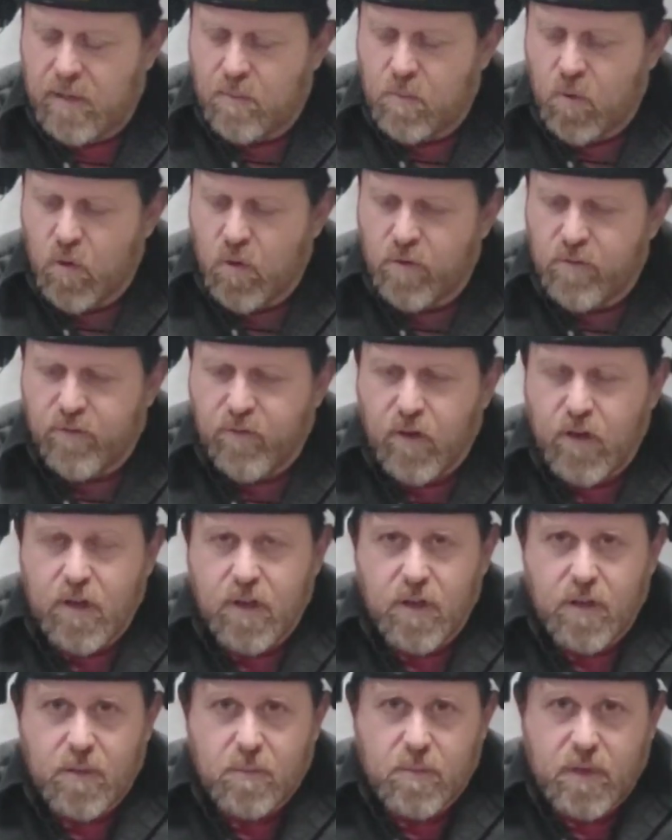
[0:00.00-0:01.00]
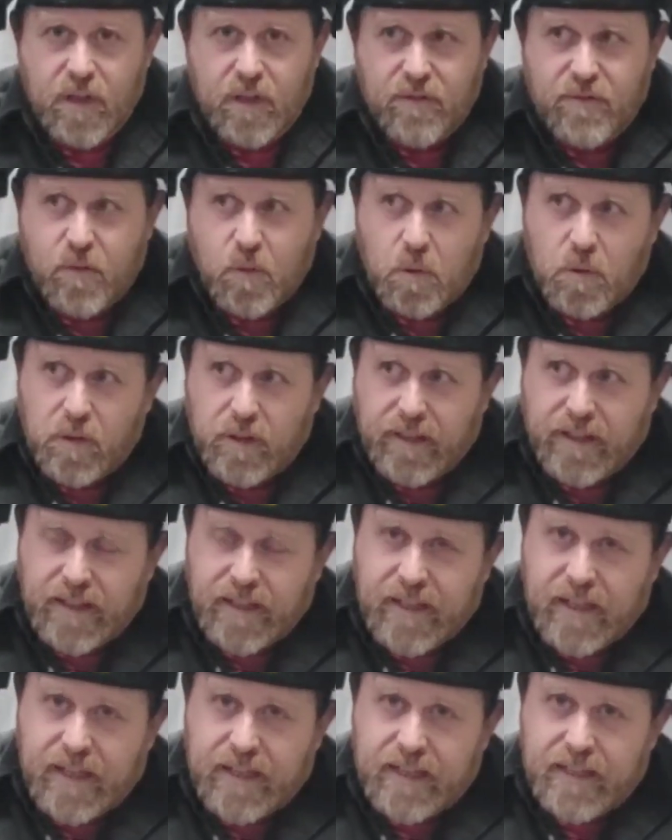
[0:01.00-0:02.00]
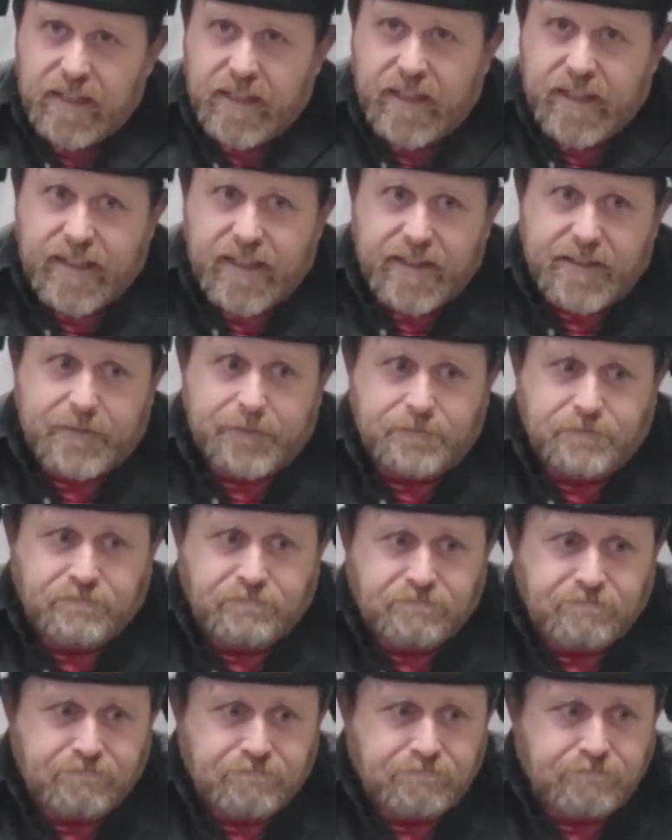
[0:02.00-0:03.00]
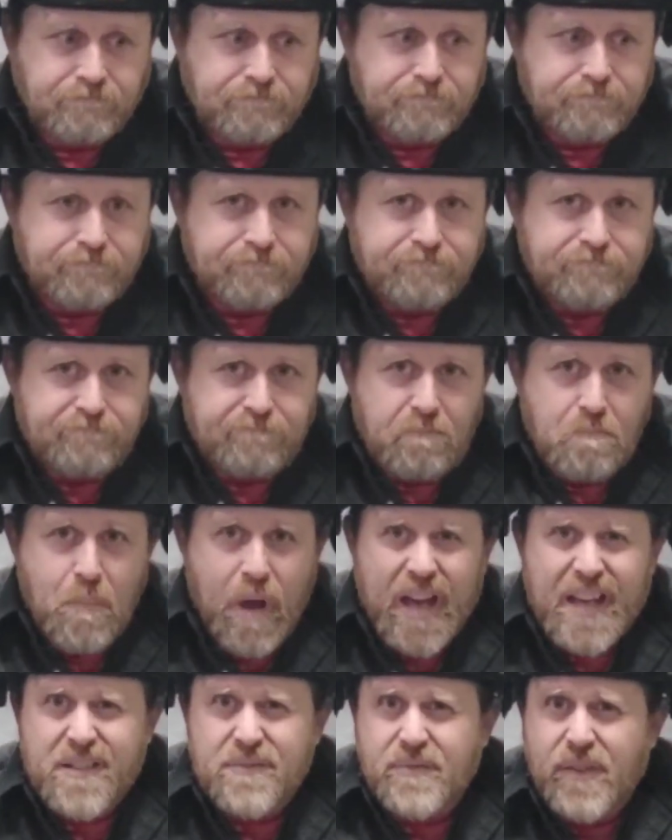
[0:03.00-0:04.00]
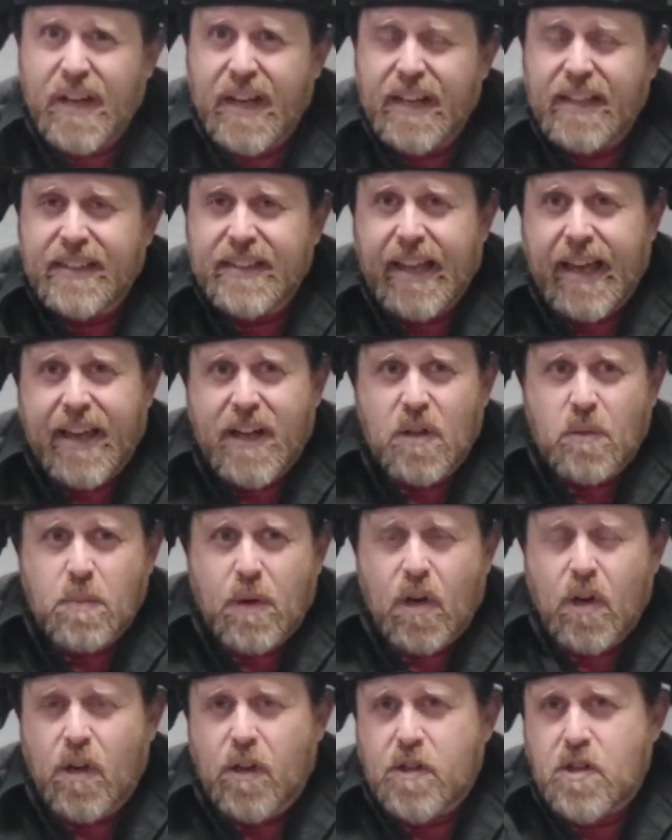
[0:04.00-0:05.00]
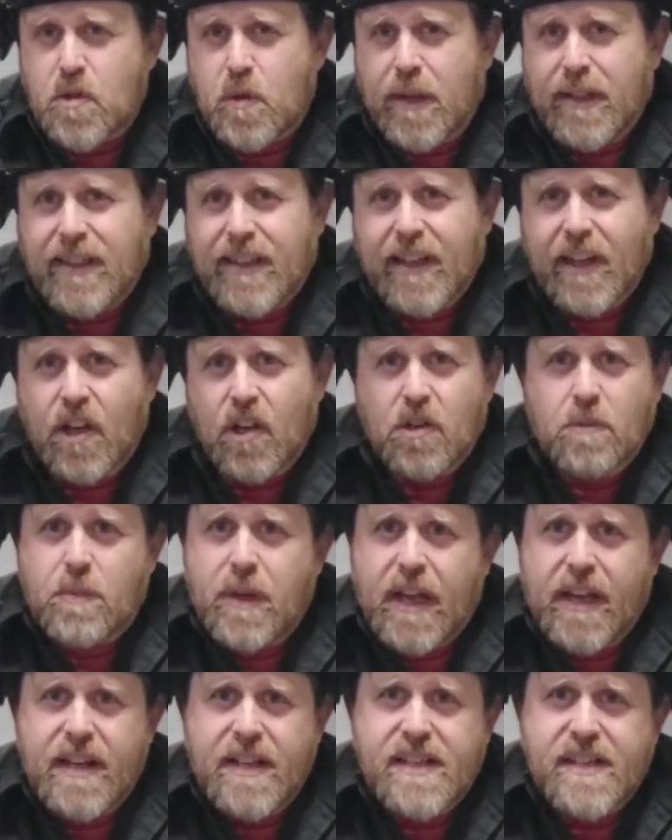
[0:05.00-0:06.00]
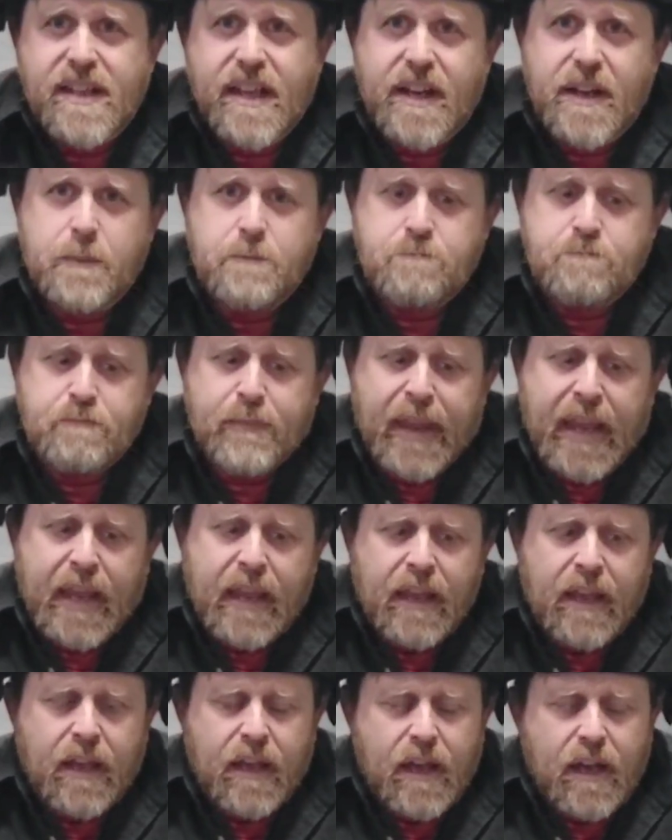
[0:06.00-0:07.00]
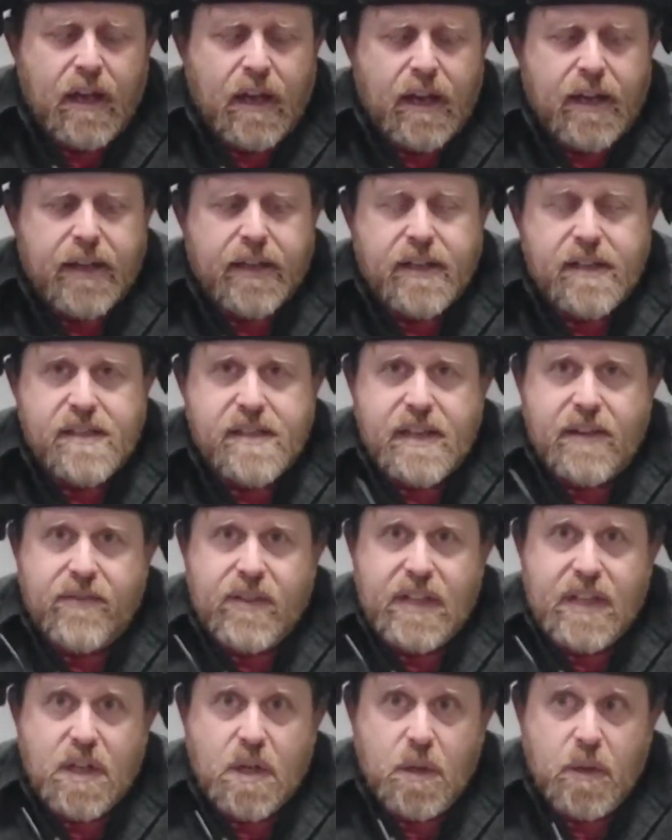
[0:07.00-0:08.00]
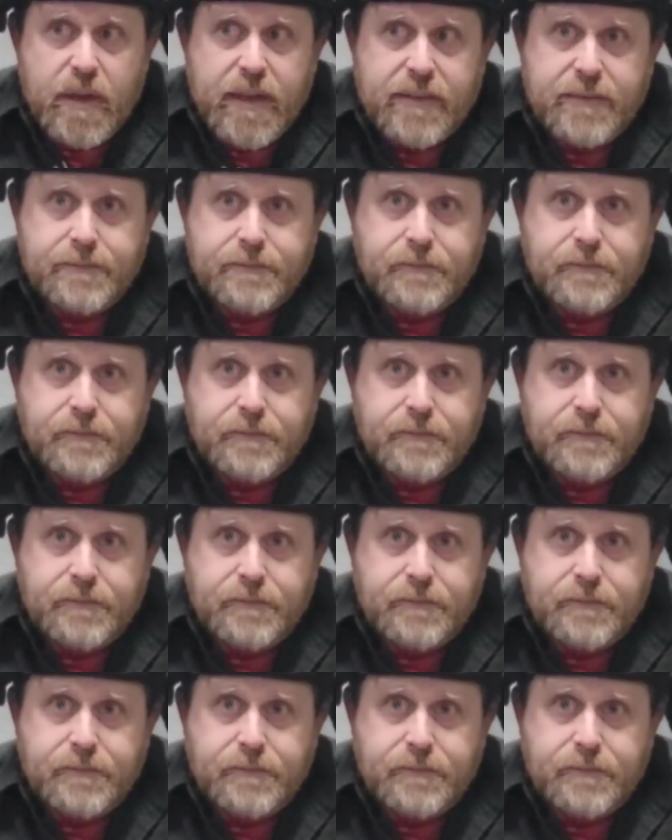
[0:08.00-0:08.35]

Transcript: more from a 4-link, kind of like a modified ladder bar trailing arm kind of setup in a 70 Cuda.